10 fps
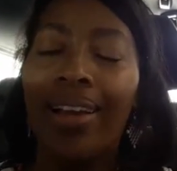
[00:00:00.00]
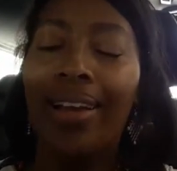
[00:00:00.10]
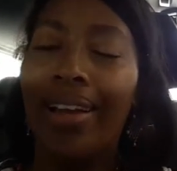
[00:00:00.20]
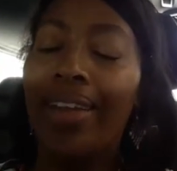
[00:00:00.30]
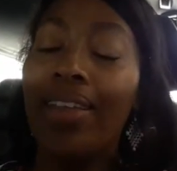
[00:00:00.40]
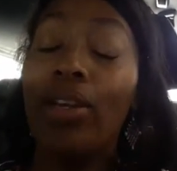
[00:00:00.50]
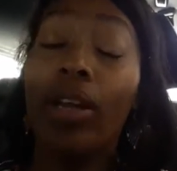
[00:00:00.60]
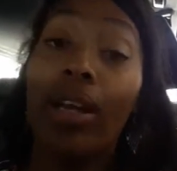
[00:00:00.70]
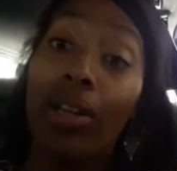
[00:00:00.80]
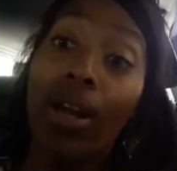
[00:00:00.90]
And then
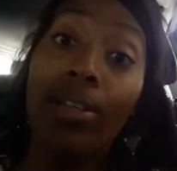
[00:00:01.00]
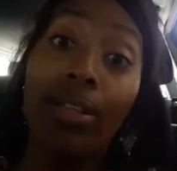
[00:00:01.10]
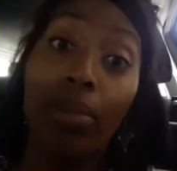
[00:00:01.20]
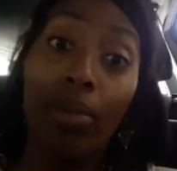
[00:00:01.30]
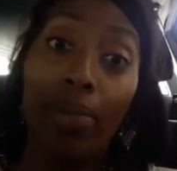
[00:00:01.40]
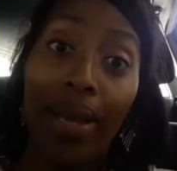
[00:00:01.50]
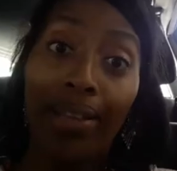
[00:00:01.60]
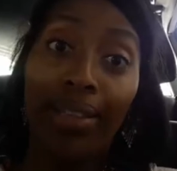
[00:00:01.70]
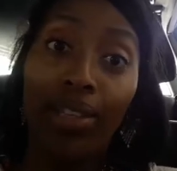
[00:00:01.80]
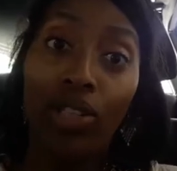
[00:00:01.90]
you guys are gonna meet me
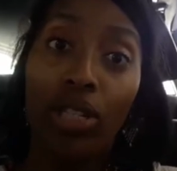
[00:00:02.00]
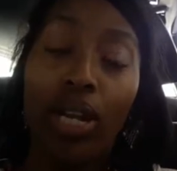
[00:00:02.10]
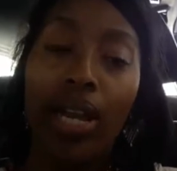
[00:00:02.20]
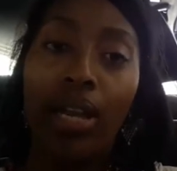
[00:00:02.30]
back in the kitchen